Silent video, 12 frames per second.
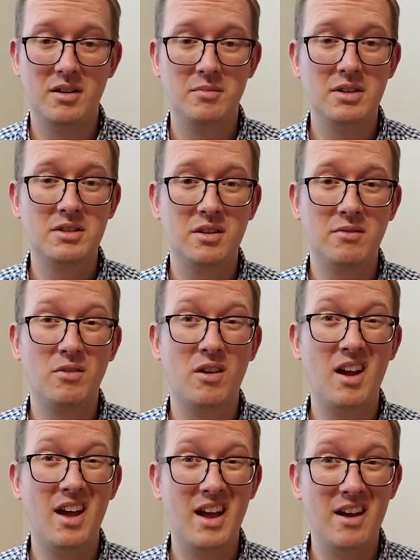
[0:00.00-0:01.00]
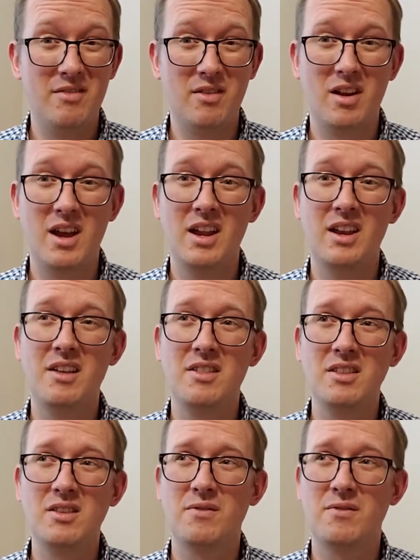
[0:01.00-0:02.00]
It took forever. And I
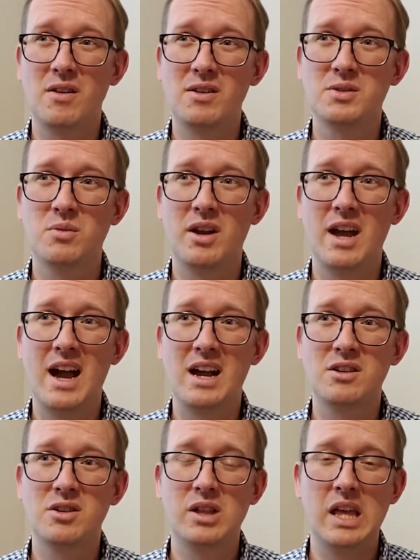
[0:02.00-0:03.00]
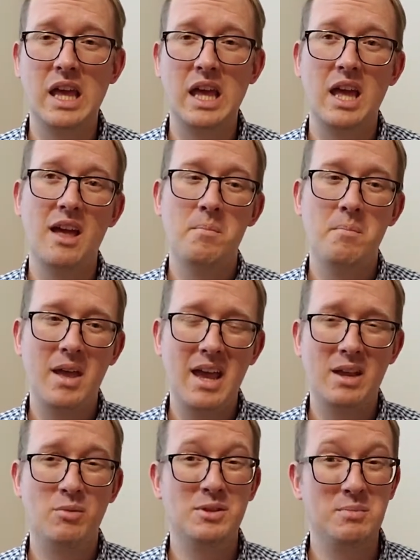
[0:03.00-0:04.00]
think the first one I actually
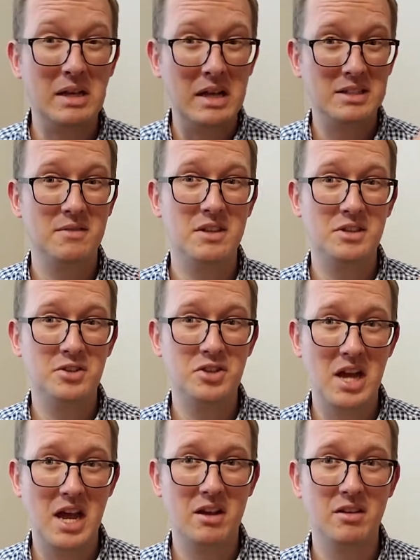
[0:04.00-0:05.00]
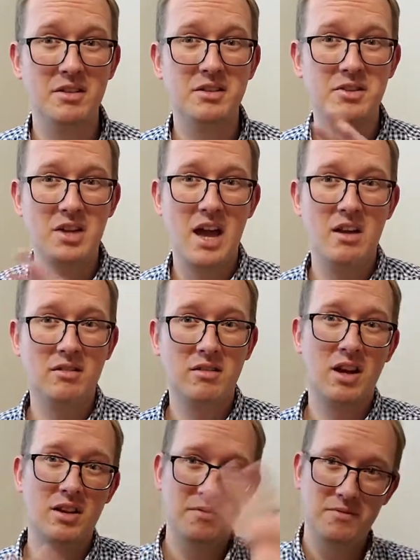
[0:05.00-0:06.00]
made was because of this channel. This channel
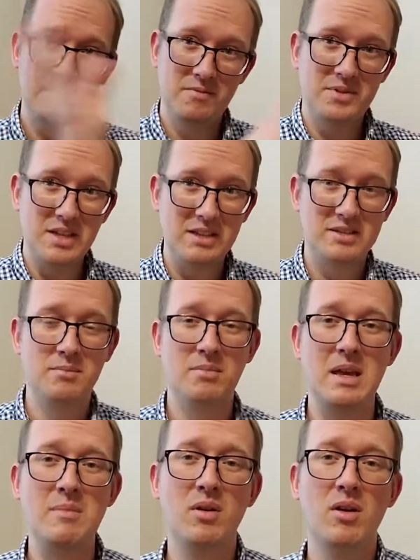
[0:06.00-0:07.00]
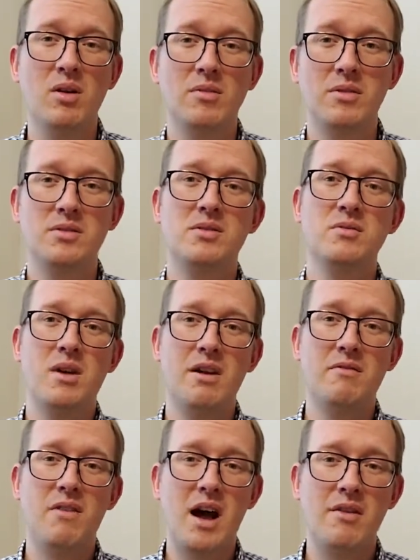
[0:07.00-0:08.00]
kind of sent some people over to my
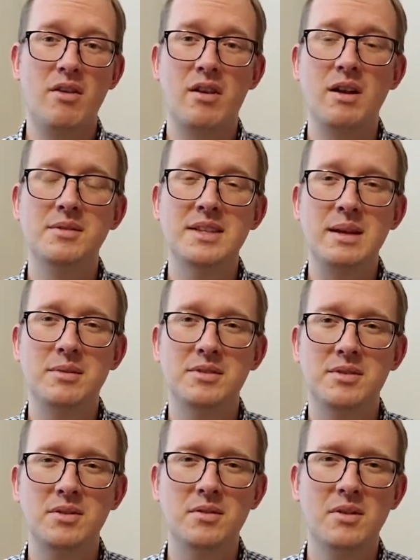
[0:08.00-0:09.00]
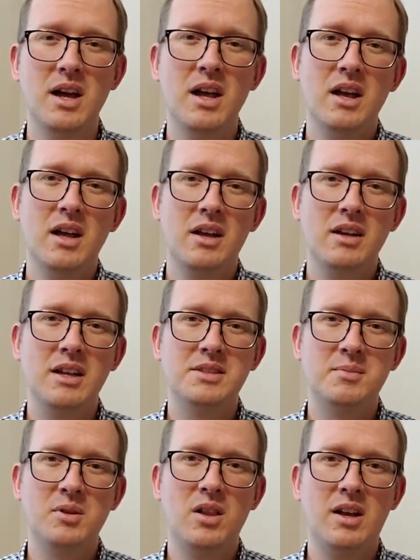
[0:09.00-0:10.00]
Fiverr, and I was able to get
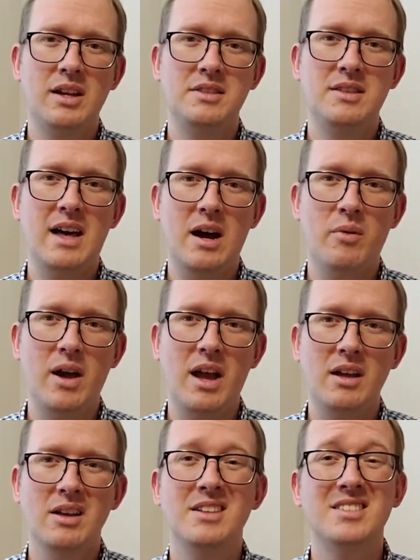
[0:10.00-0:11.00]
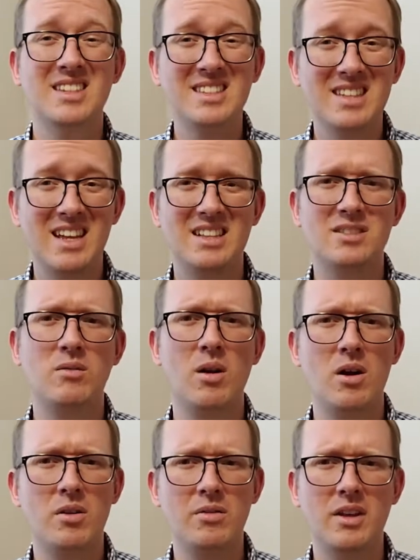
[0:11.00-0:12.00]
some clients that way. Since then, it's
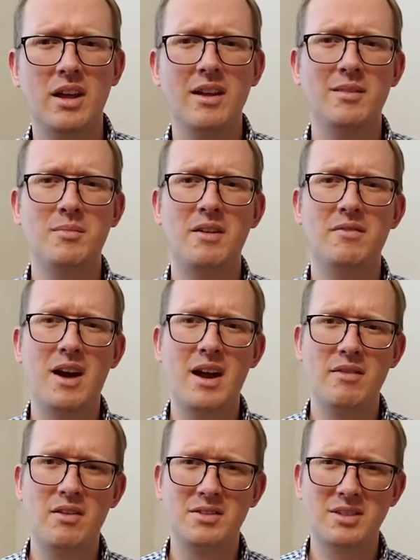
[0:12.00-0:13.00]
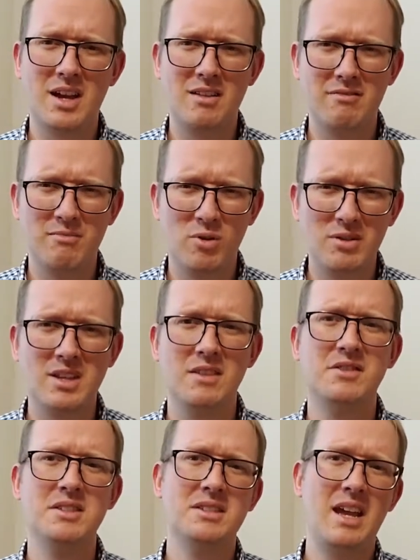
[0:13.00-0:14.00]
grown, and my Fiverr is kind of more
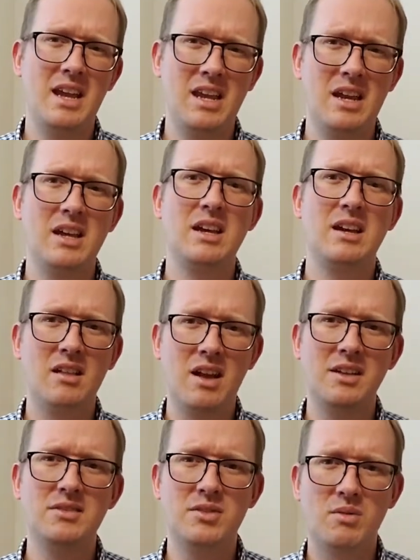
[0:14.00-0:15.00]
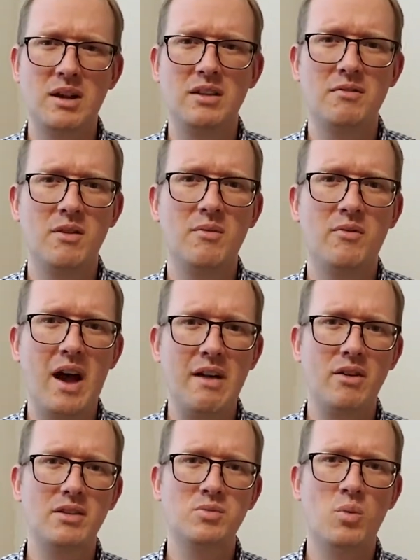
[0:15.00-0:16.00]
self-sustaining, and I get clients directly from
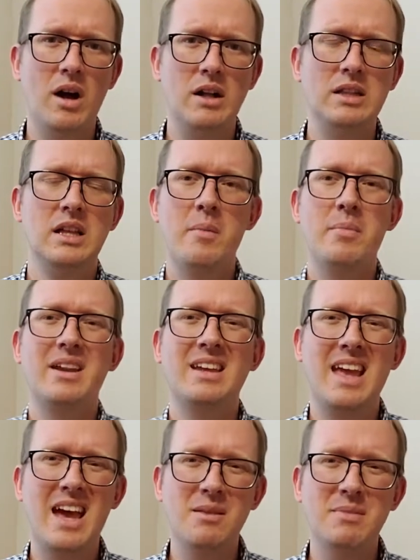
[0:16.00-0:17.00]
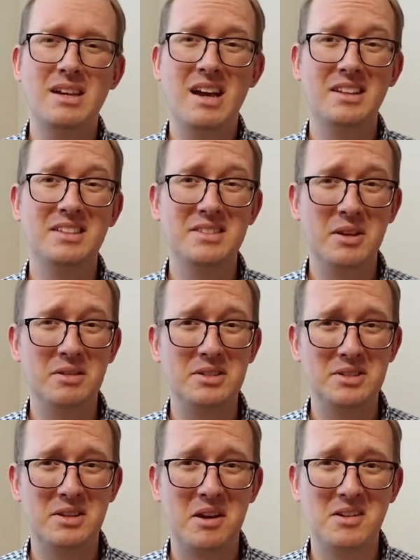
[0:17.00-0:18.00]
Fiverr as well. But it can be kind of slow to
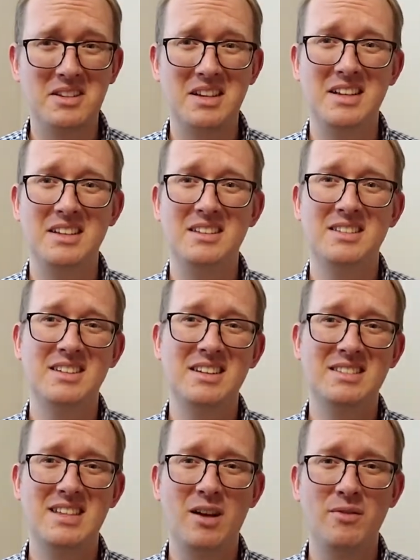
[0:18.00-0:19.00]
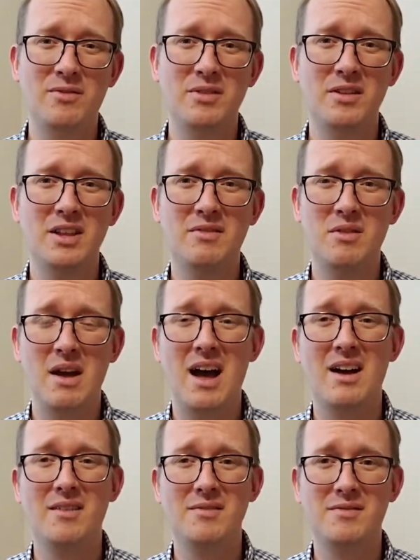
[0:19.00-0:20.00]
start, and it's helpful if you
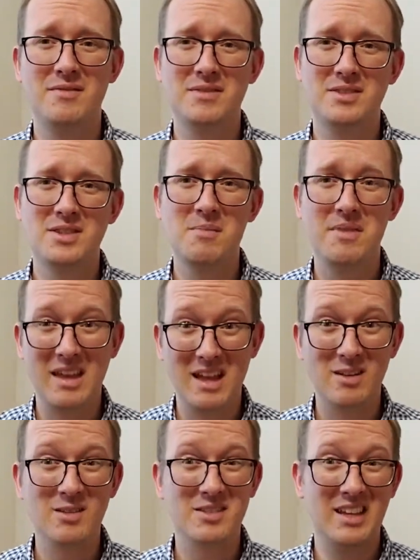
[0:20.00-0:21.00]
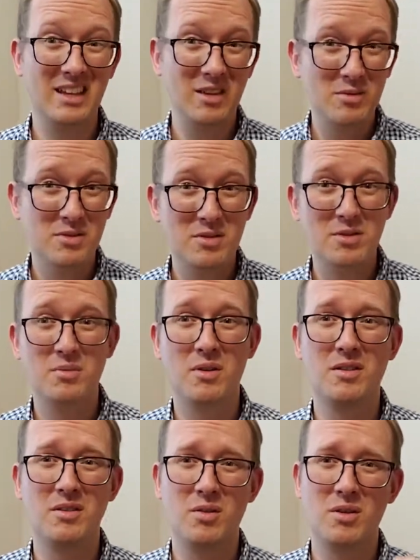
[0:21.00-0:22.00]
have something else like YouTube
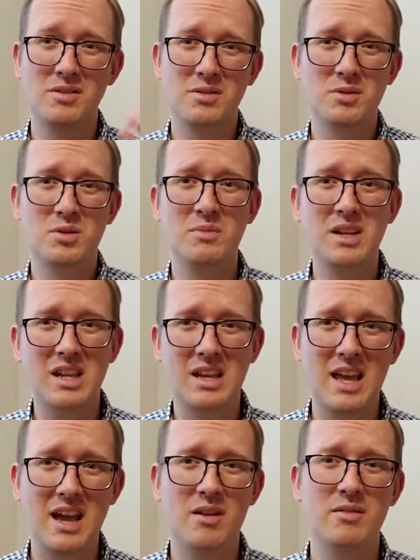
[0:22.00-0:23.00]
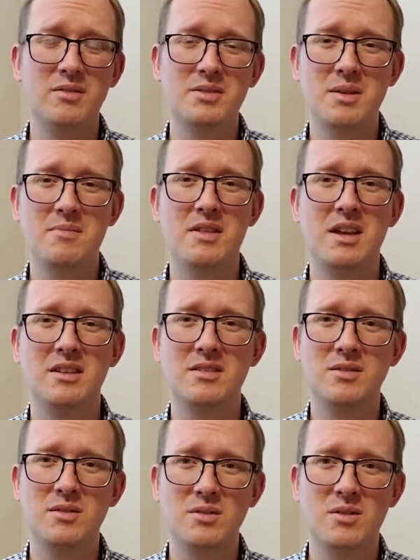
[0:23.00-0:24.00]
or a social media account or something
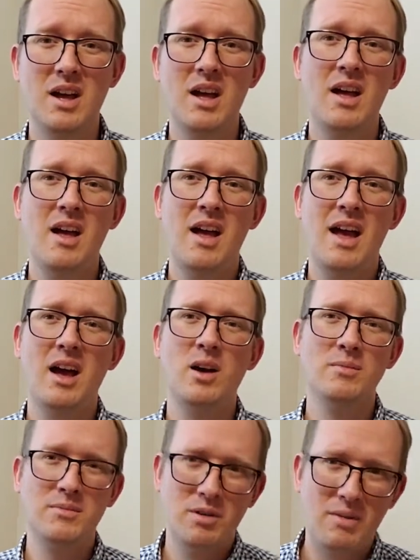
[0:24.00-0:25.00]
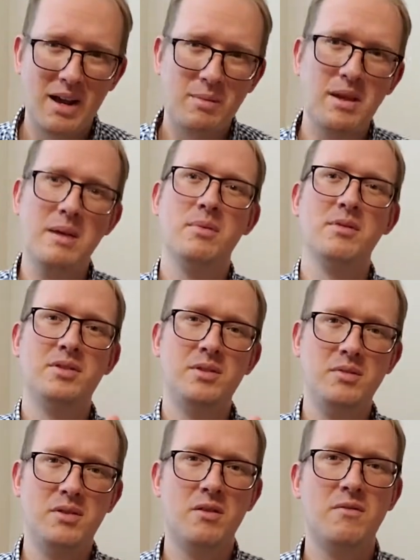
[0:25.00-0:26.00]
to help direct people to
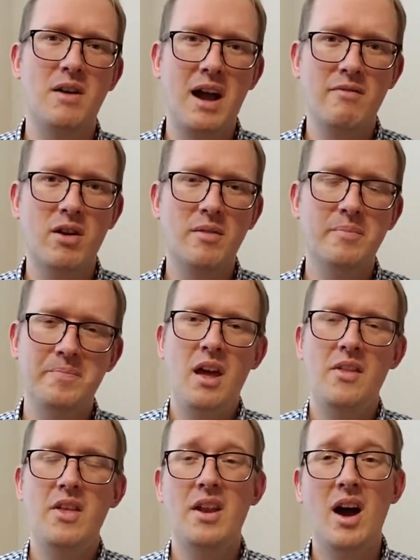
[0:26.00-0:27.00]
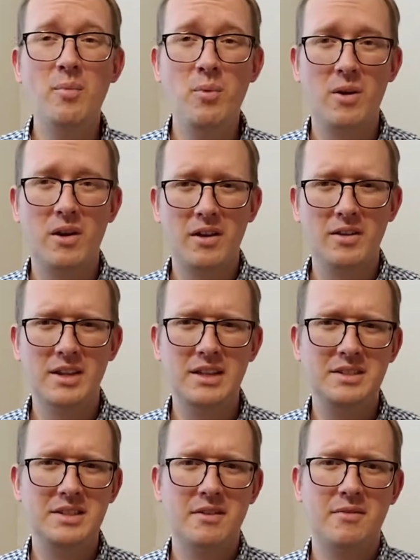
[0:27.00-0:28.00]
your Fiverr. And then Upwork
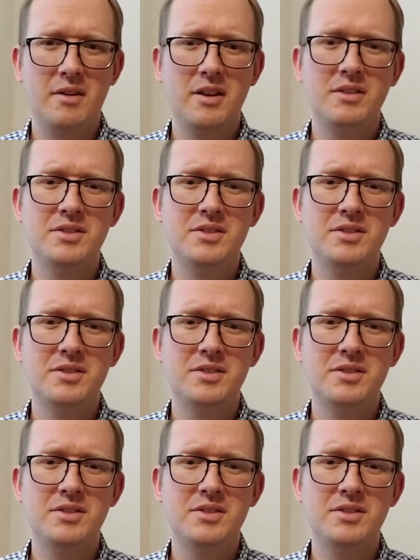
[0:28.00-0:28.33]
is different.